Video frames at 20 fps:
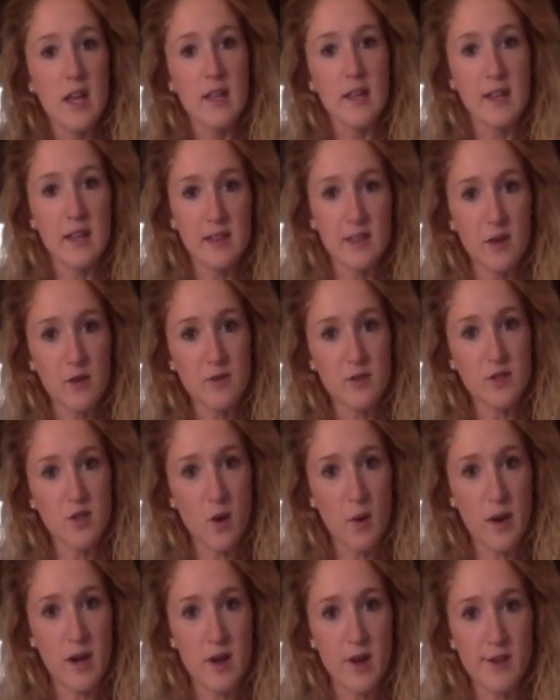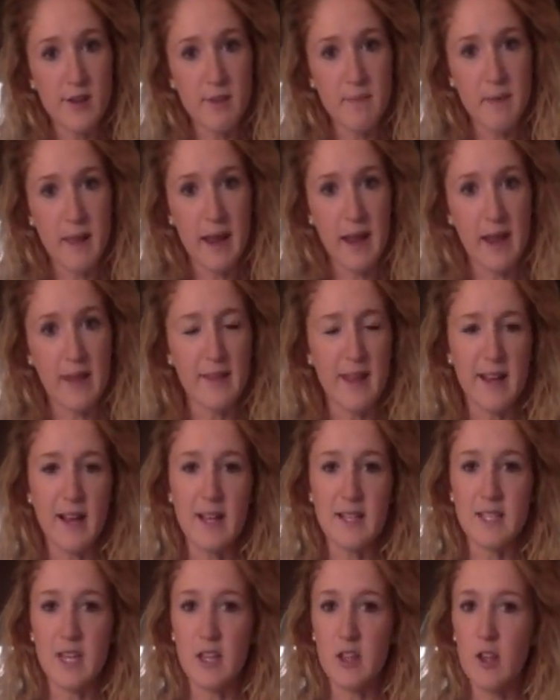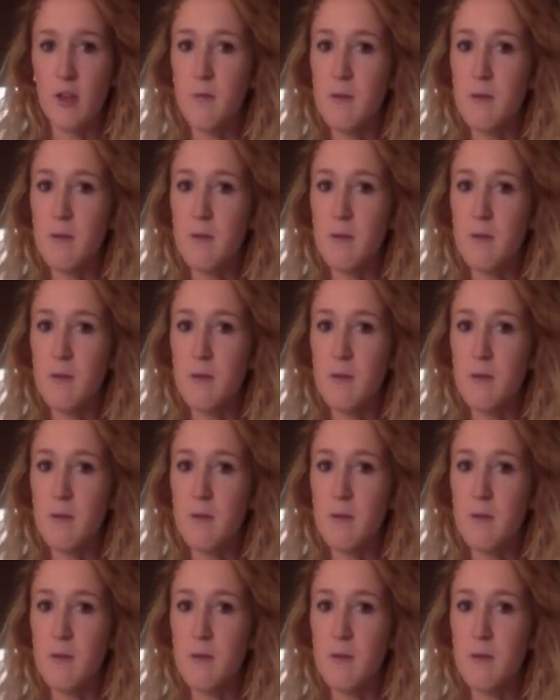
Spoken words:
get those going on the pan. Like I said, they'll